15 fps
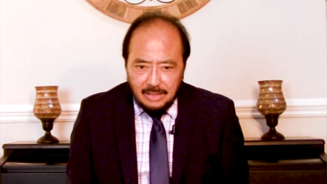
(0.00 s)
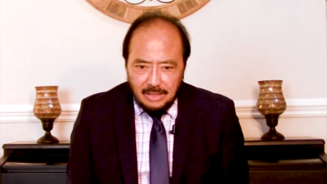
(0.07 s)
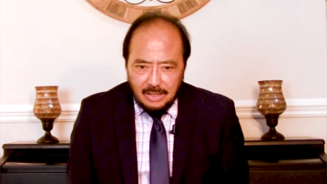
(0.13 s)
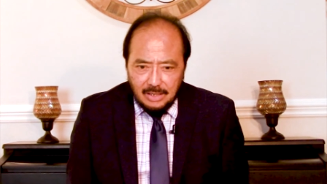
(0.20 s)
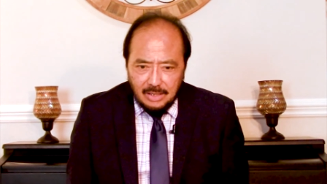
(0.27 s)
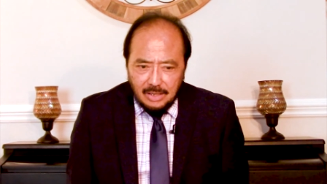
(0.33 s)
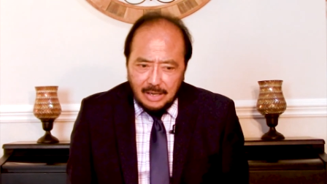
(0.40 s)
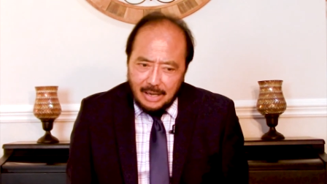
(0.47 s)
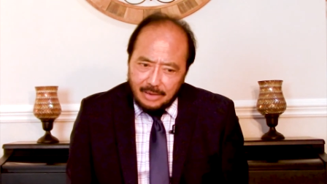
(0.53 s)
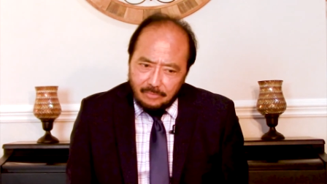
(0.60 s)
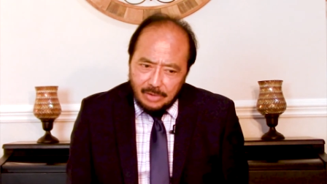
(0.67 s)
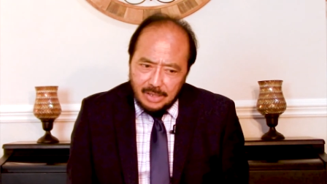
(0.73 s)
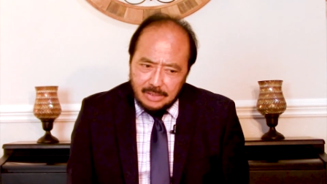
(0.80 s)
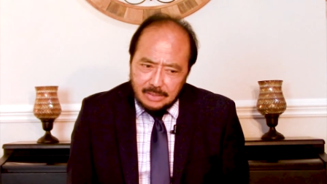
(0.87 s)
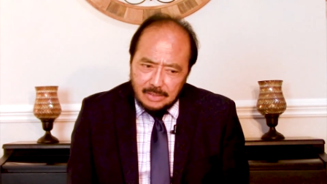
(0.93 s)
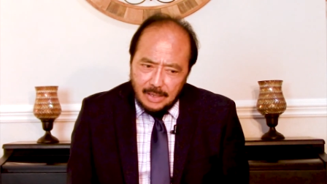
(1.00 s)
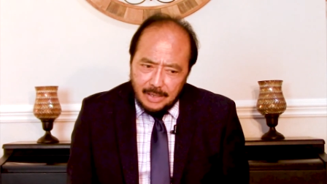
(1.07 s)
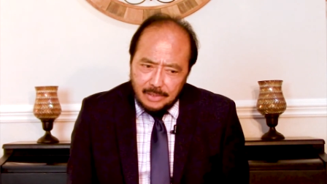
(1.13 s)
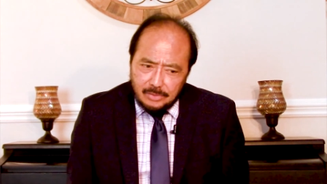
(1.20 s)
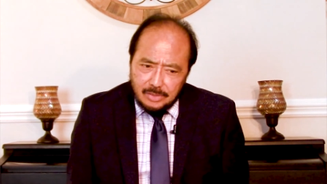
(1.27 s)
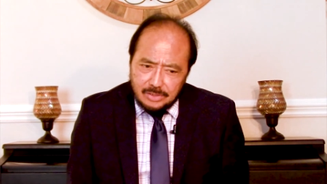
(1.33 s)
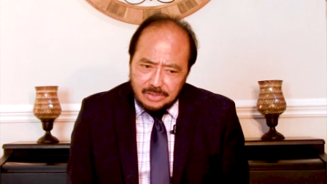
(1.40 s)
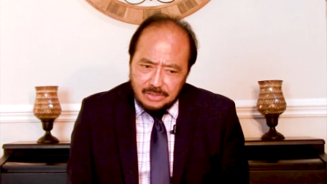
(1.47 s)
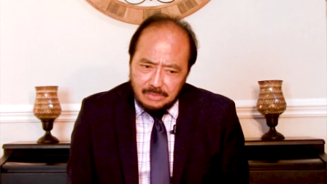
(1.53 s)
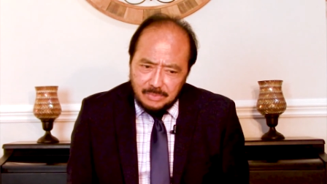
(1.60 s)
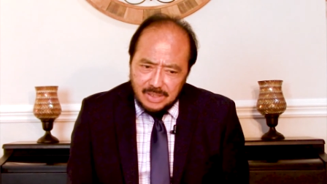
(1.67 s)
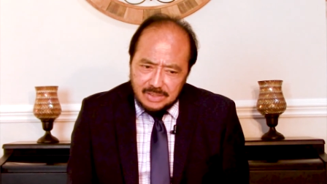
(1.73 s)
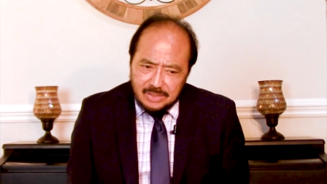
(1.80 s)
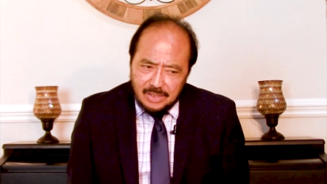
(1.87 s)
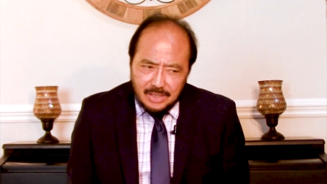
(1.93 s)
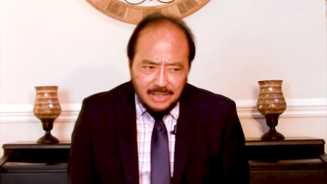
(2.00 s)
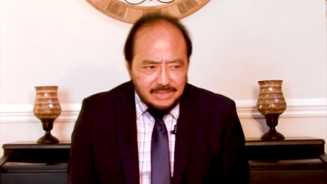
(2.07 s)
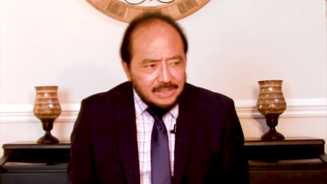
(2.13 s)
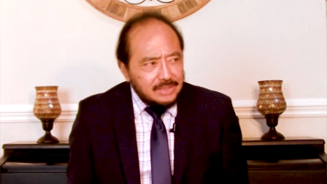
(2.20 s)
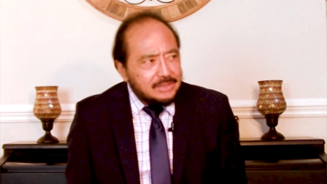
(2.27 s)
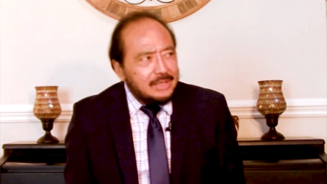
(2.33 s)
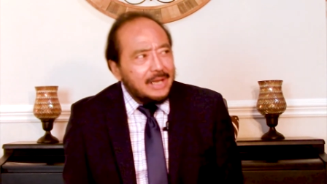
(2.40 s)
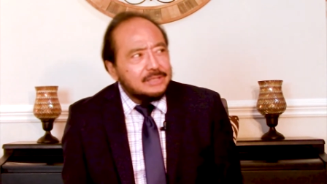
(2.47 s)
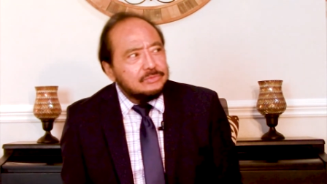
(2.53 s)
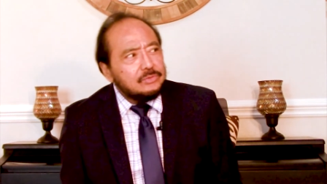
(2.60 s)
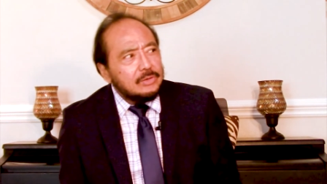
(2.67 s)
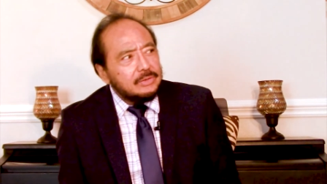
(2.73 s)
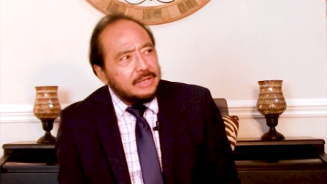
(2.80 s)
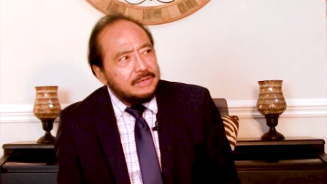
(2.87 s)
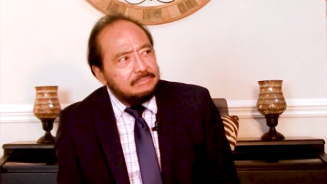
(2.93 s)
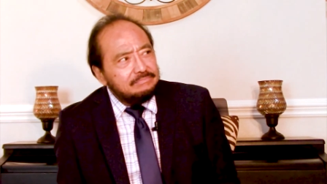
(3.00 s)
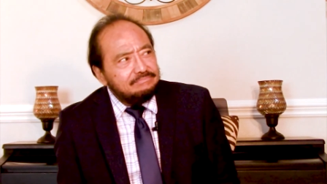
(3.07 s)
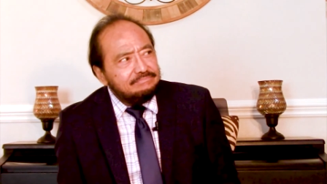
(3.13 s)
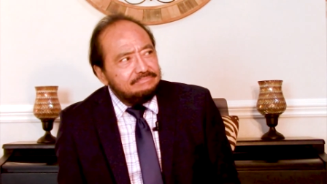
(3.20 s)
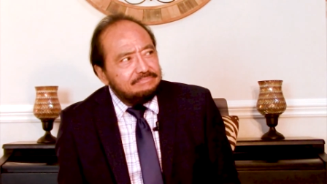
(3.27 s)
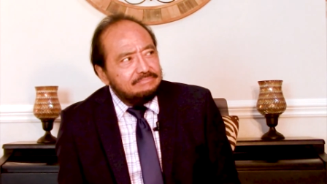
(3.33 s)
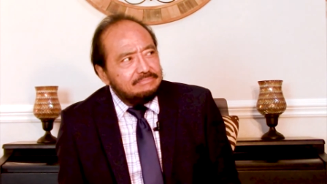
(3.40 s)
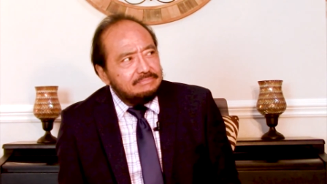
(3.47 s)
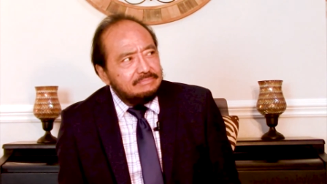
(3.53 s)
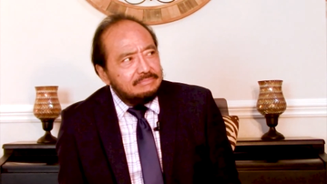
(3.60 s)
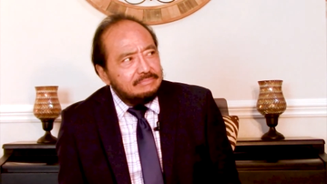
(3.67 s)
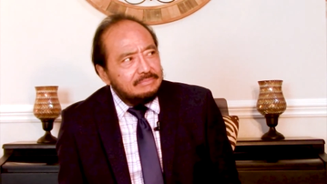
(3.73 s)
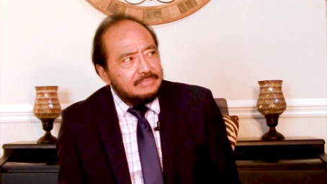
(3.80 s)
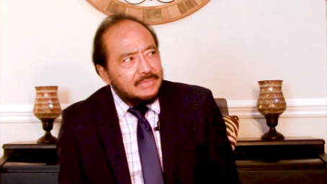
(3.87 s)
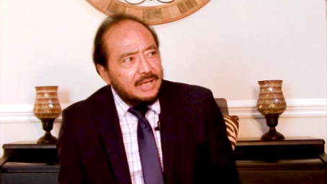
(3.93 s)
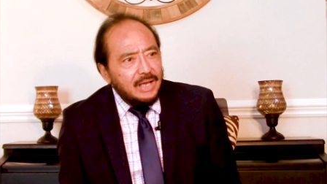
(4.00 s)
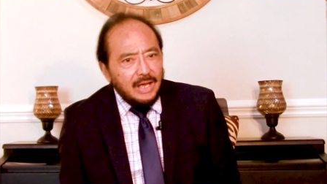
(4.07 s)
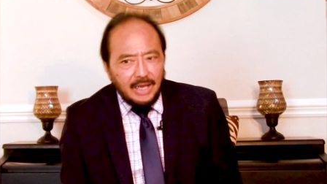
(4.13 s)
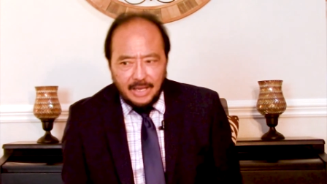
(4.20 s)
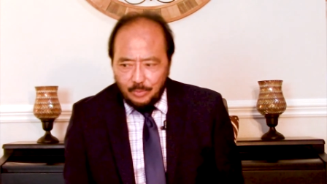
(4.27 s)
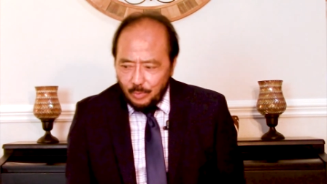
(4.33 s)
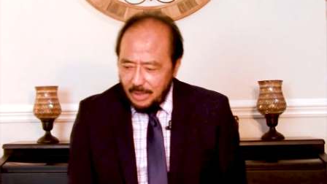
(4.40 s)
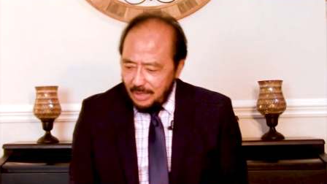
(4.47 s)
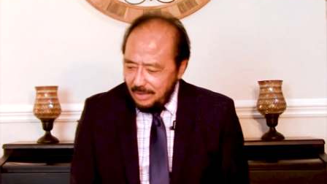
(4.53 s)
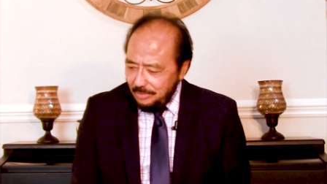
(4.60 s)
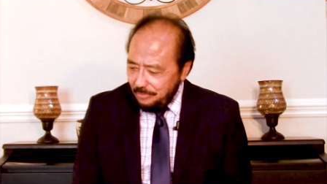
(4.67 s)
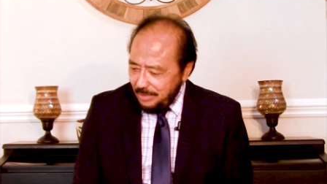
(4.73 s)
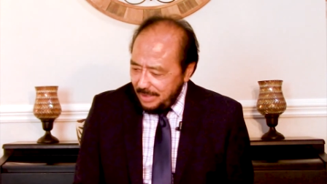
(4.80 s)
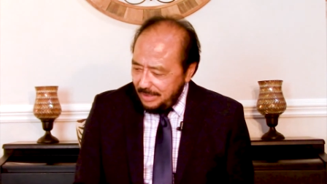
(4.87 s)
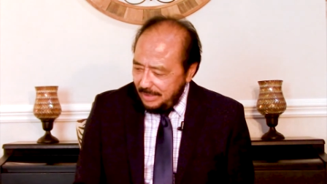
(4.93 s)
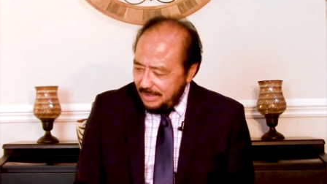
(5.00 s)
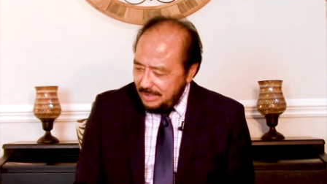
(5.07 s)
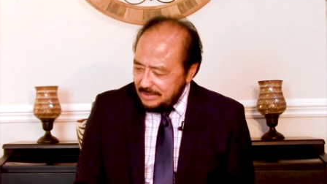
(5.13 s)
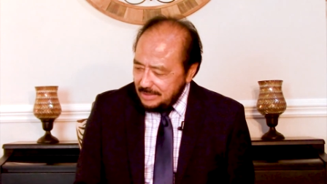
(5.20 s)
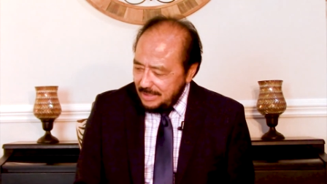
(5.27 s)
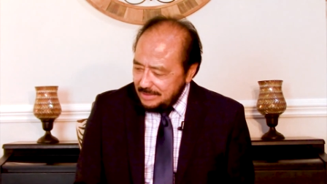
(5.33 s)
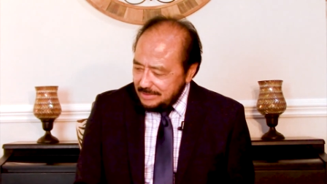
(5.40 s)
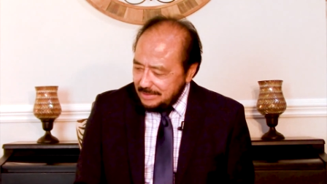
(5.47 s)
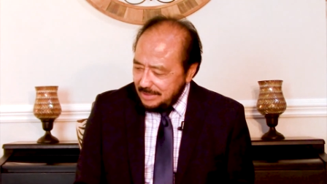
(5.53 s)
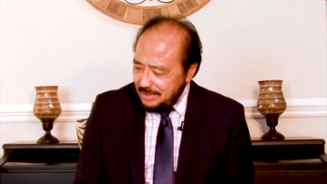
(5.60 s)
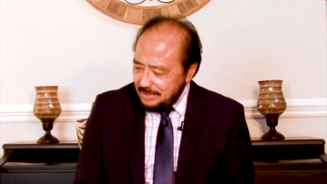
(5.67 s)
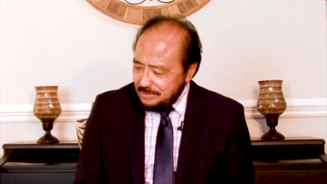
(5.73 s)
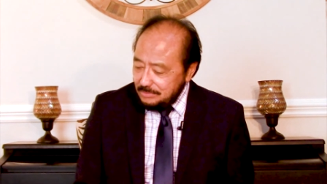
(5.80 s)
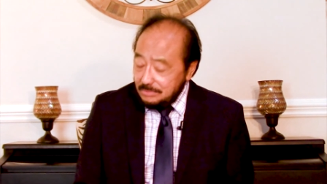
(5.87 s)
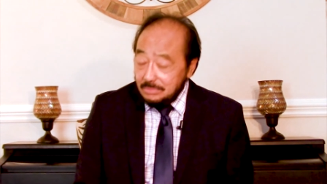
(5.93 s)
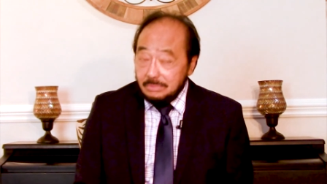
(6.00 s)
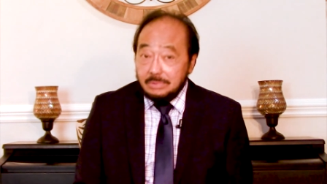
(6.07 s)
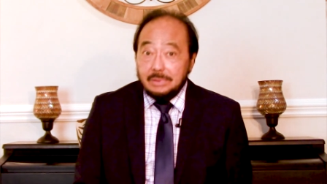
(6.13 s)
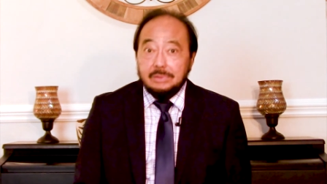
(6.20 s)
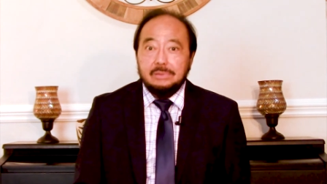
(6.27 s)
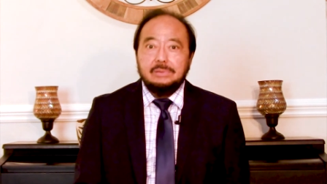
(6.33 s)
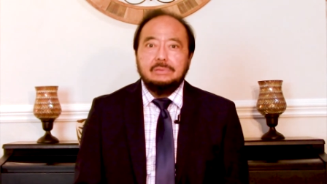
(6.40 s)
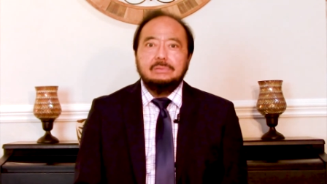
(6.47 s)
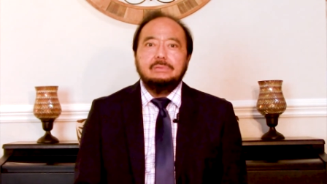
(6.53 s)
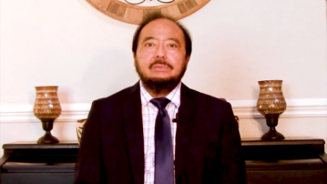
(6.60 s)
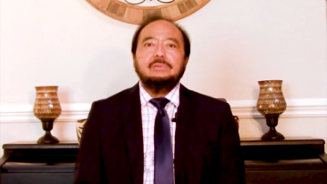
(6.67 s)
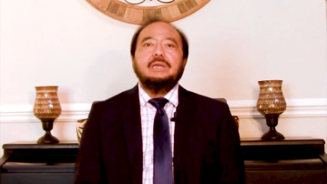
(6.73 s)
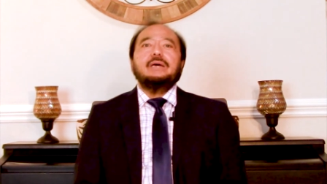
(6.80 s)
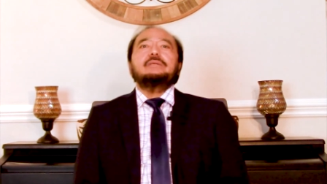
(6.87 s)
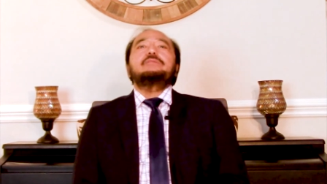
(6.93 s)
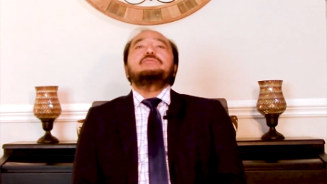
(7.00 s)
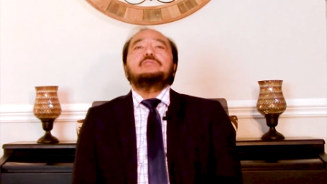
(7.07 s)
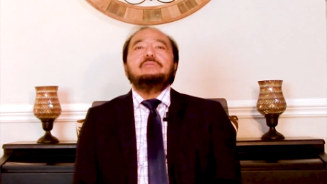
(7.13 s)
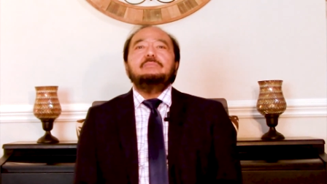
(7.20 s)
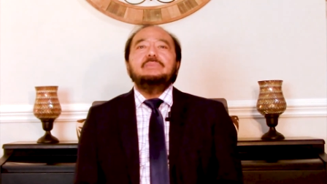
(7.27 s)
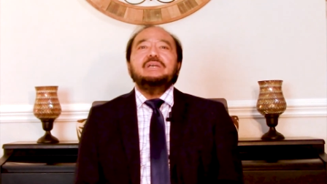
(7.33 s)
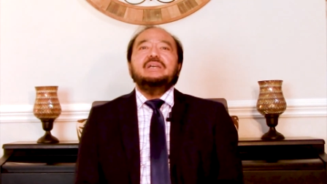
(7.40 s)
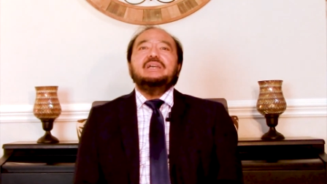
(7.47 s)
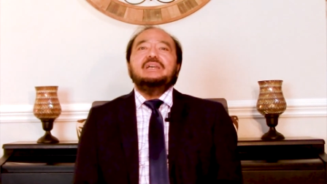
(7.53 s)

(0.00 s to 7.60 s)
And I read the Laodicean message, I says, that's for them. And when I read this, I says, whoa, that's for me.